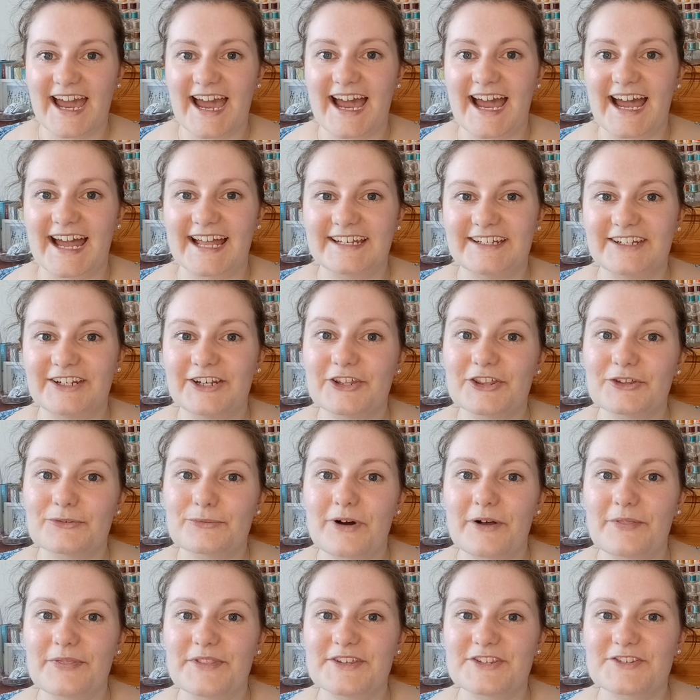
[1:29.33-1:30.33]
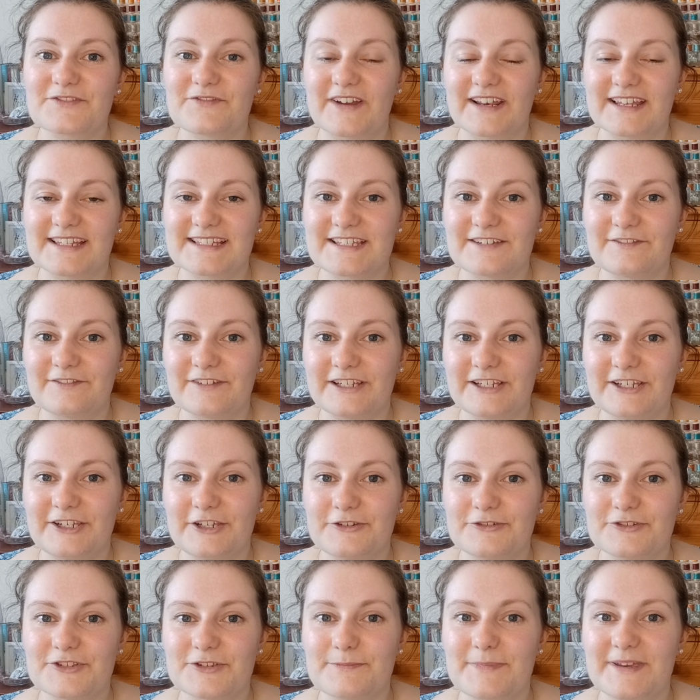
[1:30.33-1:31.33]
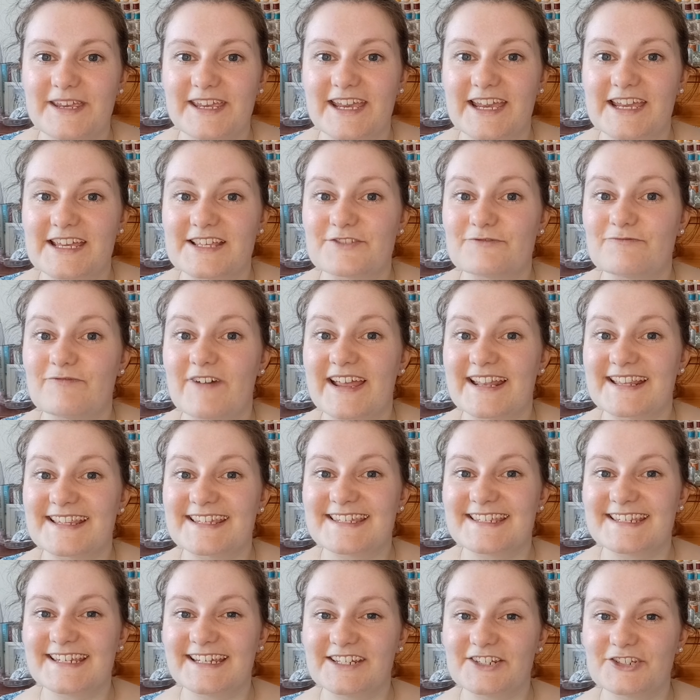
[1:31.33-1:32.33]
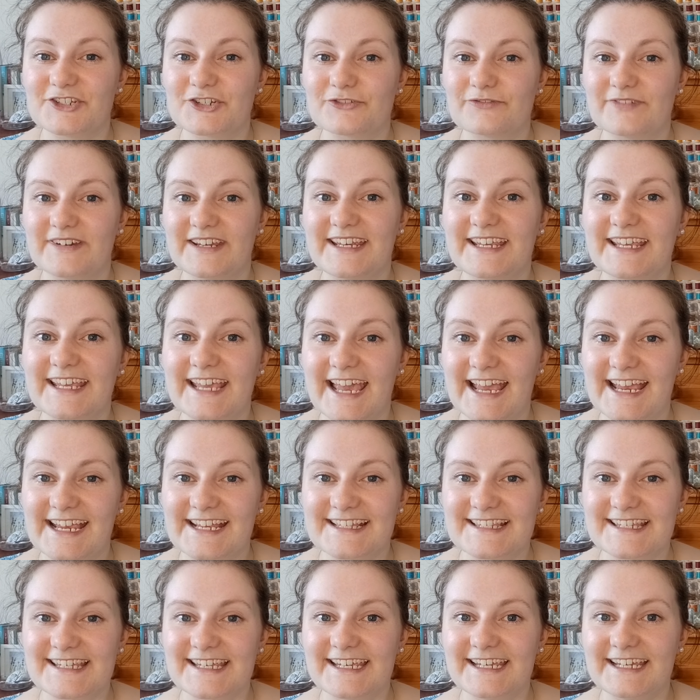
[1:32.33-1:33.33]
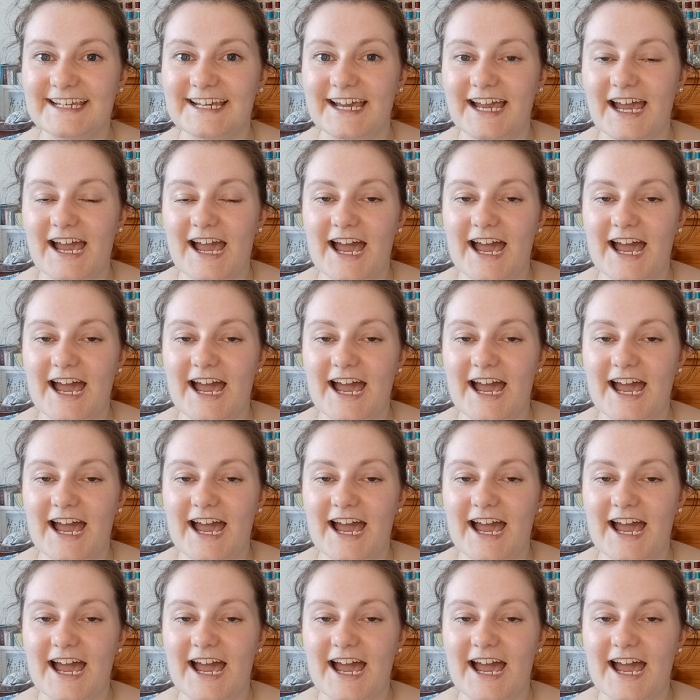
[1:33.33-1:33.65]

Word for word: And another one that's relatively new to me is Red Stitchery, Katie.